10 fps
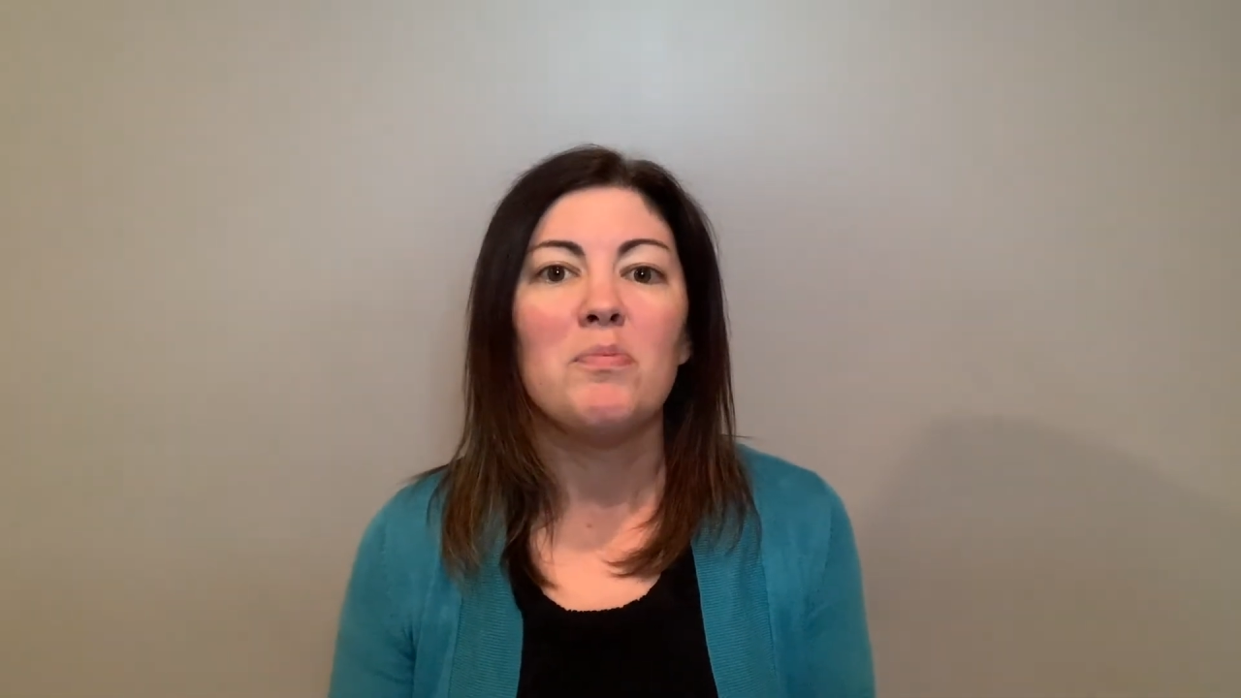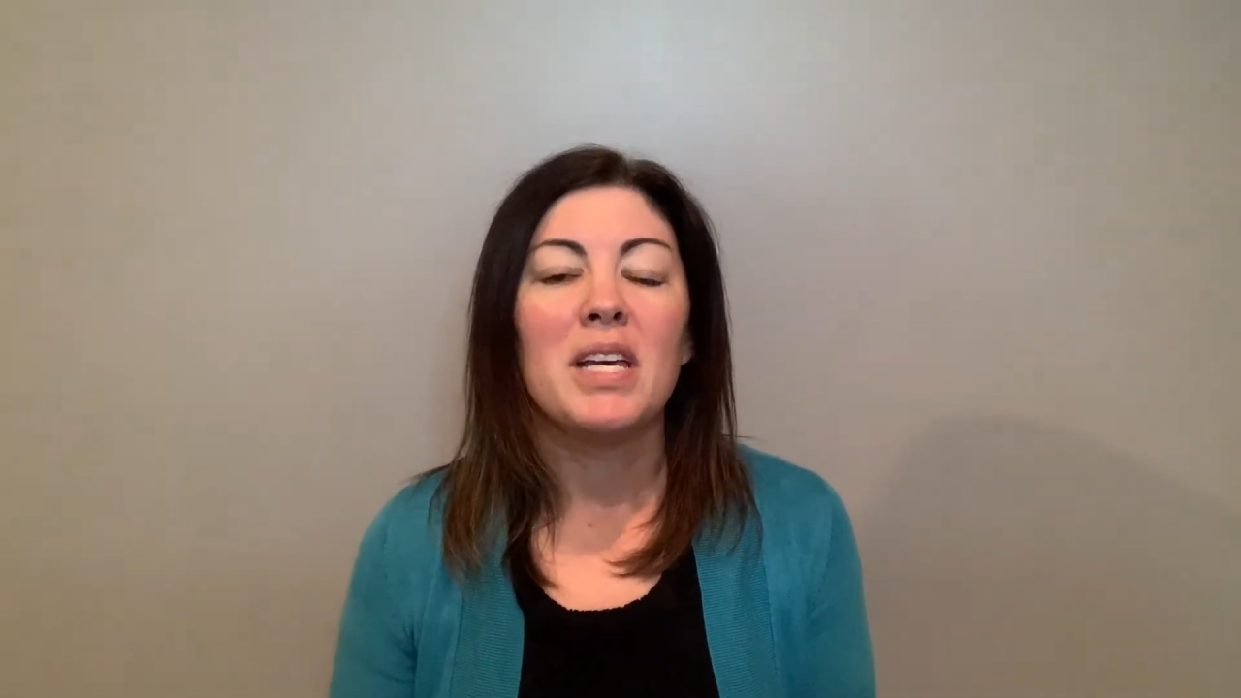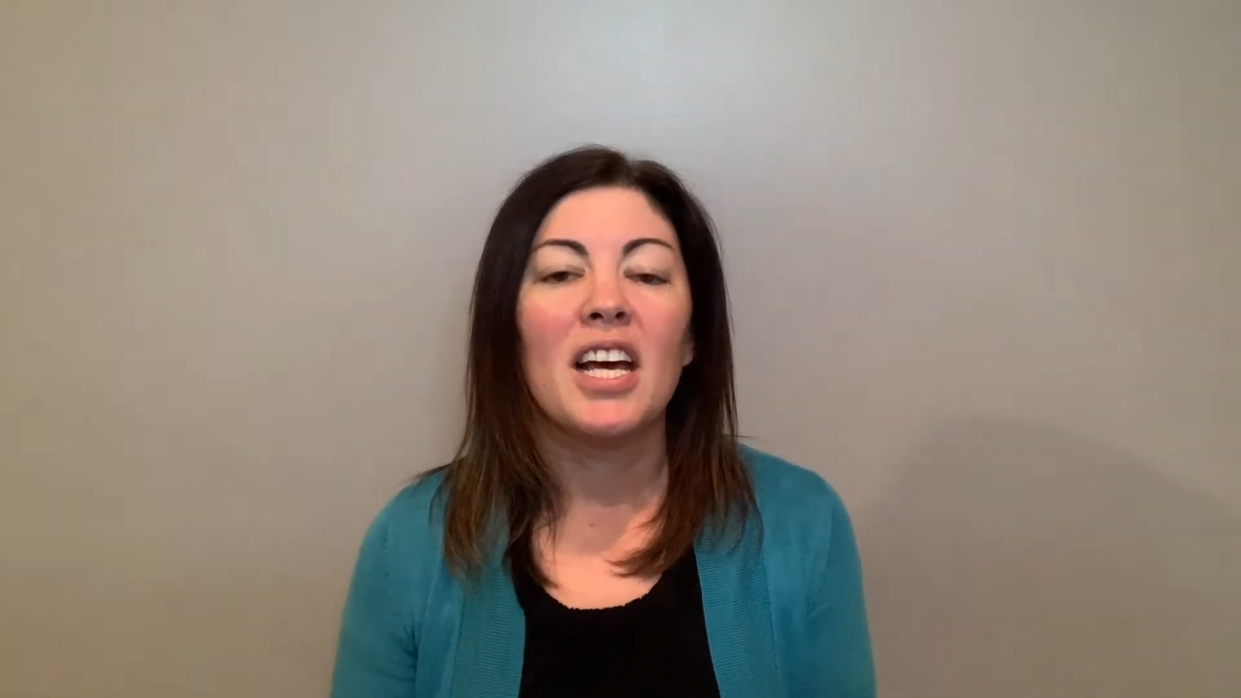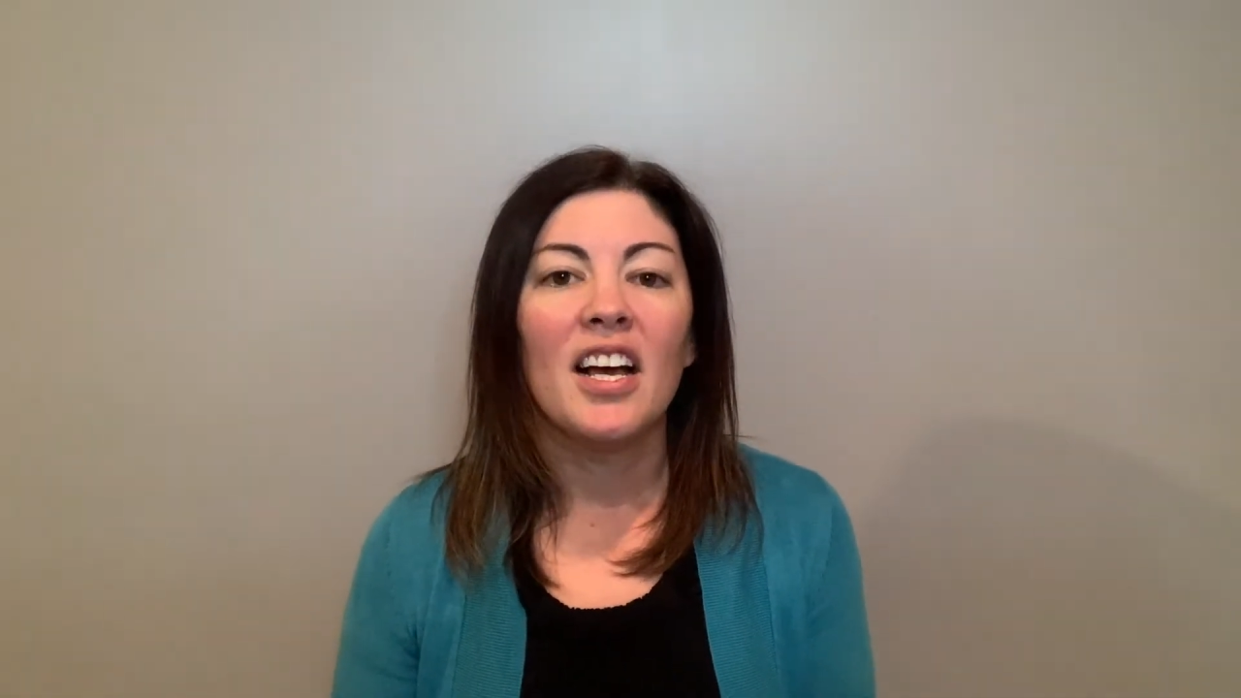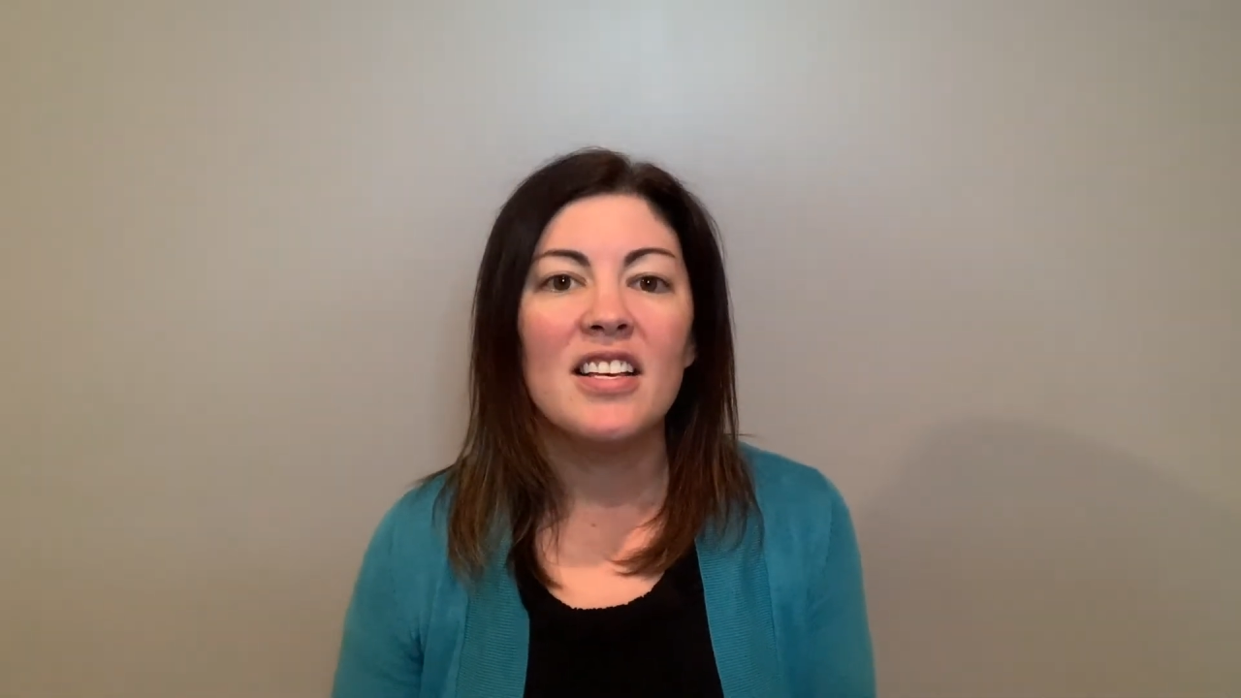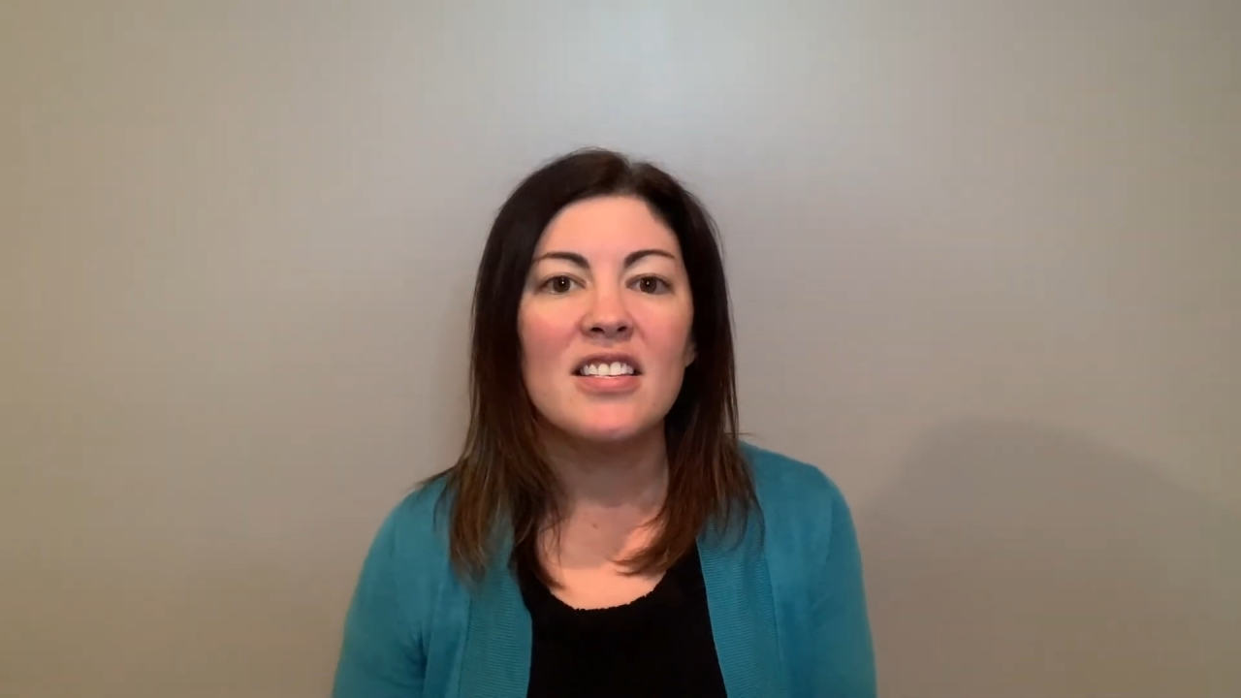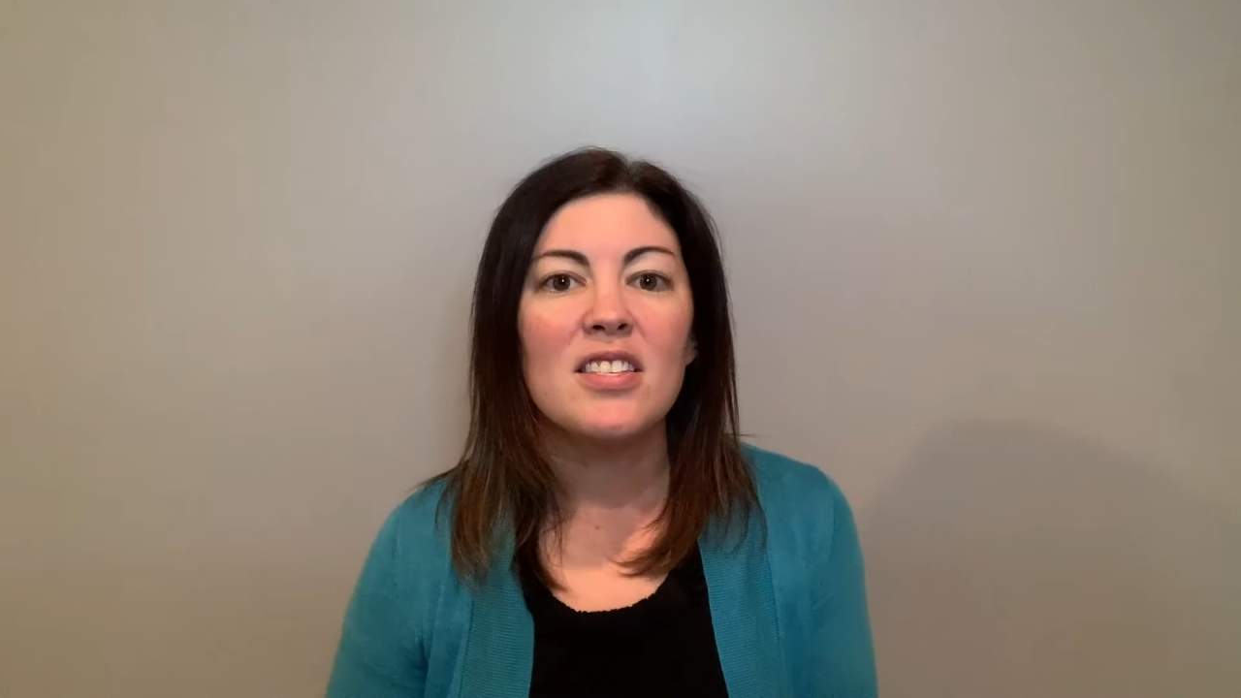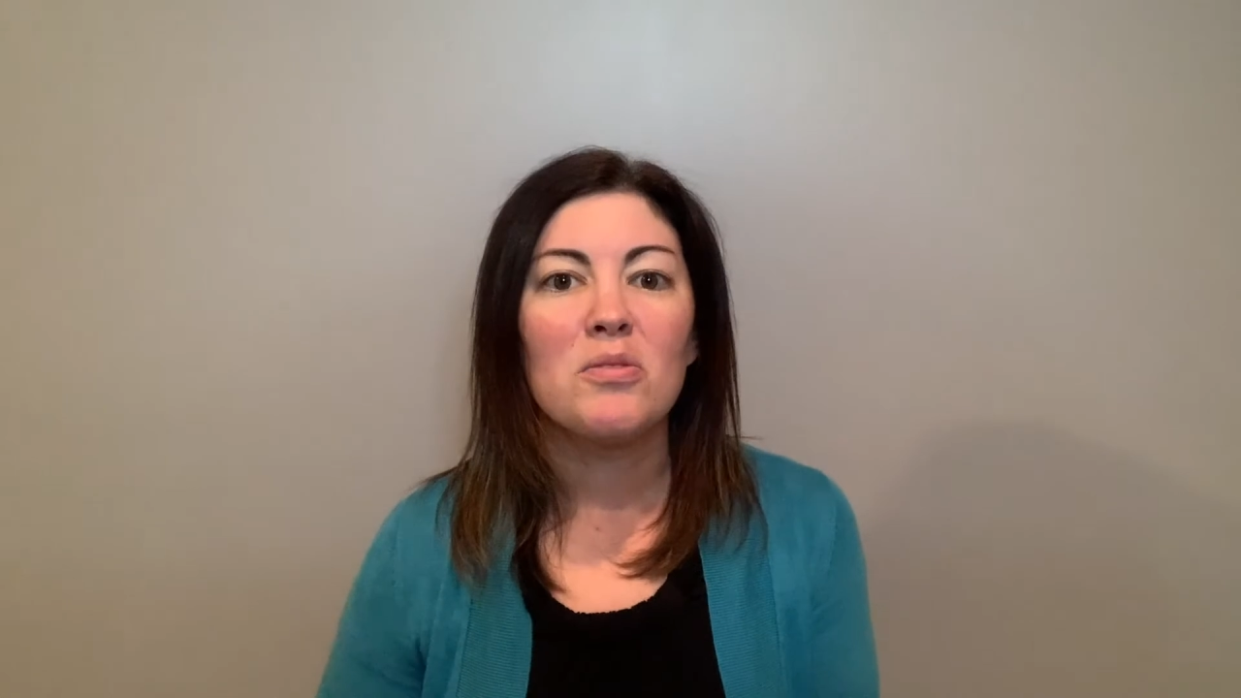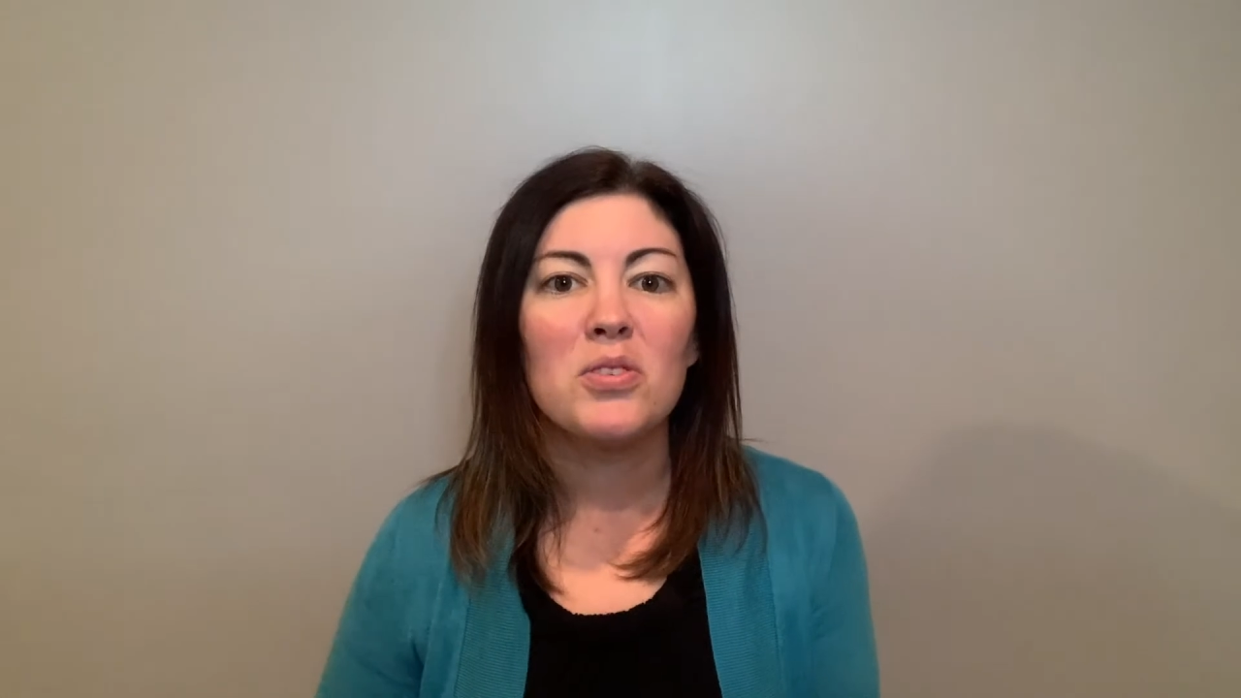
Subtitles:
because the